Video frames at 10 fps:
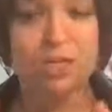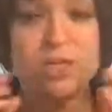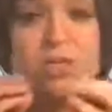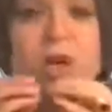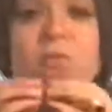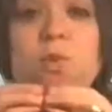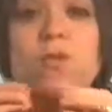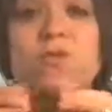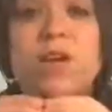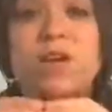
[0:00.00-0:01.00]
Just
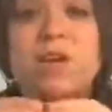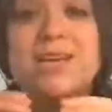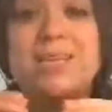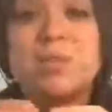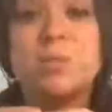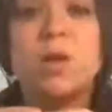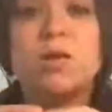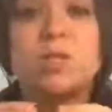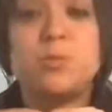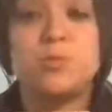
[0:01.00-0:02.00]
solve one very
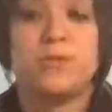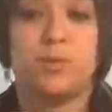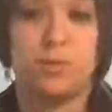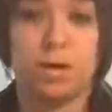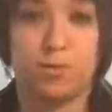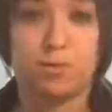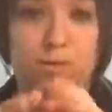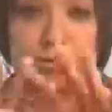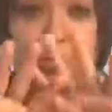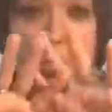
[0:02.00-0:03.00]
small specific problem.